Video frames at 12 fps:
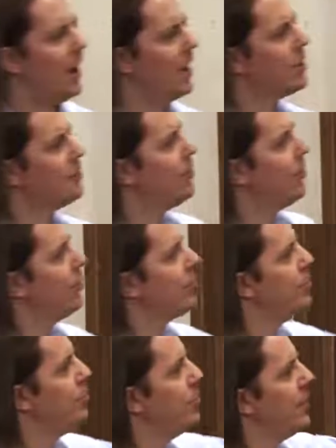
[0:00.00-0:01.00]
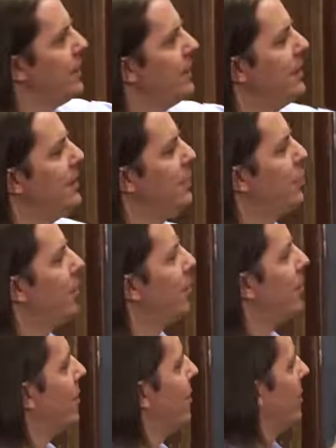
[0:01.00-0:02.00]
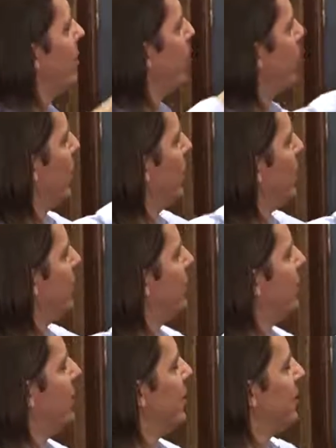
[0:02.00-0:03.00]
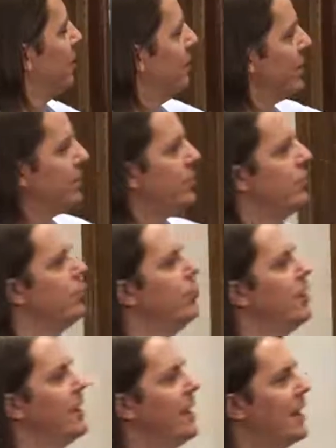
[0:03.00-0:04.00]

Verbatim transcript: I could put little q anywhere around big Q,